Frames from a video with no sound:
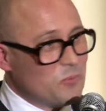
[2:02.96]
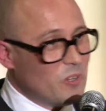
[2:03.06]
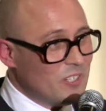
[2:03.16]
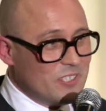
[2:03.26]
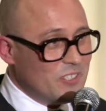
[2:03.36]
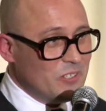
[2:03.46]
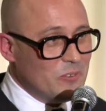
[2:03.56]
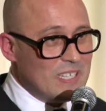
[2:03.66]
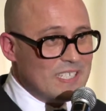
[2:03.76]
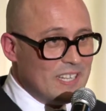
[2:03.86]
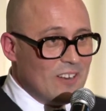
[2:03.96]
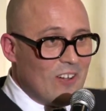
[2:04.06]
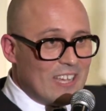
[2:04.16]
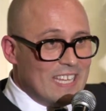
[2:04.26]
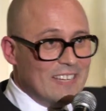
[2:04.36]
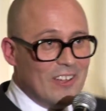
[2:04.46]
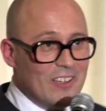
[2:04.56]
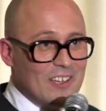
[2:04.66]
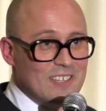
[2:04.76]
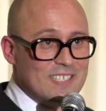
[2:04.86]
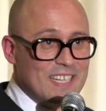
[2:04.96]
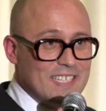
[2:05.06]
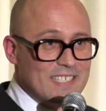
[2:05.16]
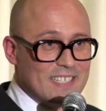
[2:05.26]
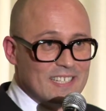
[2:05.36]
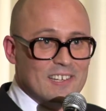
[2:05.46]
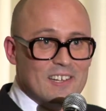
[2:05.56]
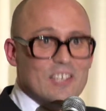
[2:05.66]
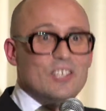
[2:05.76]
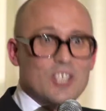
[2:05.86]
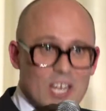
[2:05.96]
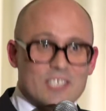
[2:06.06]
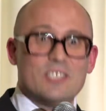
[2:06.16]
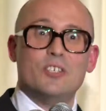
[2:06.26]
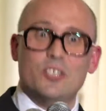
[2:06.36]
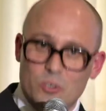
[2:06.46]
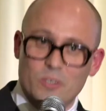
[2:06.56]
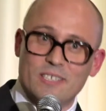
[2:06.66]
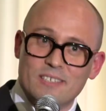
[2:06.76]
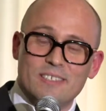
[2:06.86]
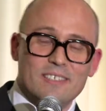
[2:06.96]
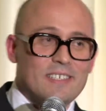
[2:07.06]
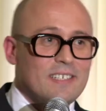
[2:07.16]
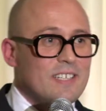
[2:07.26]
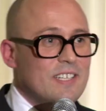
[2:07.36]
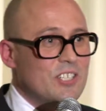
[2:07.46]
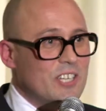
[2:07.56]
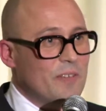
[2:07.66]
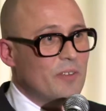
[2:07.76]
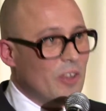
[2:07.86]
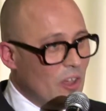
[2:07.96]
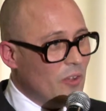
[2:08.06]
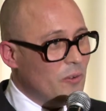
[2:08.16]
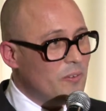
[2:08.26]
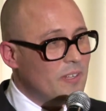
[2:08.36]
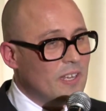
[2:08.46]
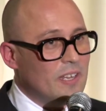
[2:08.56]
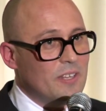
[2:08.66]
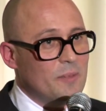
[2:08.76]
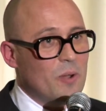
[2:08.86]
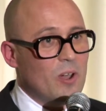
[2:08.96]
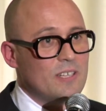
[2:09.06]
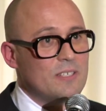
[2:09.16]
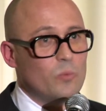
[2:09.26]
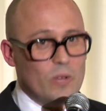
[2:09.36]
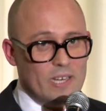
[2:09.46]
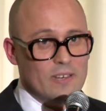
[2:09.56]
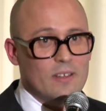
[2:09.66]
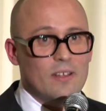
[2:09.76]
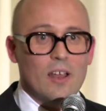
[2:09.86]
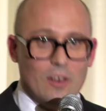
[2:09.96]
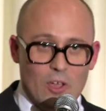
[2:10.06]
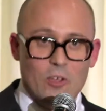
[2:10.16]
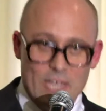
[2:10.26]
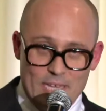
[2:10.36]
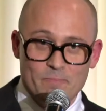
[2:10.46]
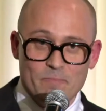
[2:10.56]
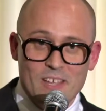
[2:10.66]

wanted to do, as the Nike logo says, just do it, because you never know, you might win a Logie.